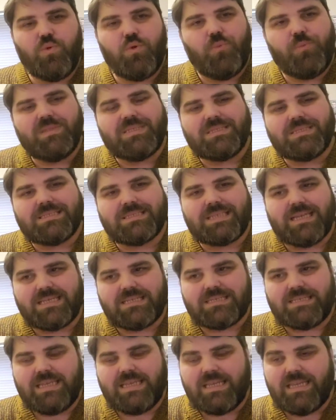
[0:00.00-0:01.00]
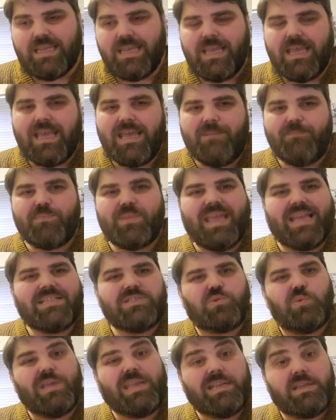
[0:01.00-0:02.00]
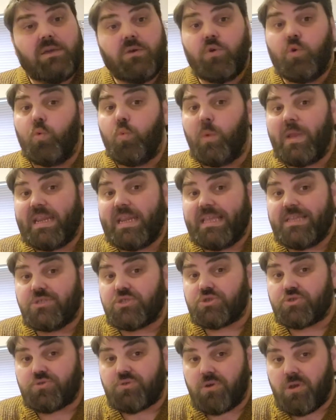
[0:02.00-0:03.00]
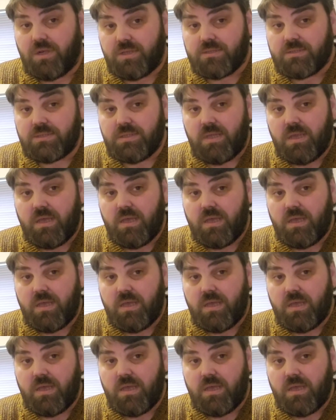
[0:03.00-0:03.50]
We will be discussing Edwina, or Winnie Troutt,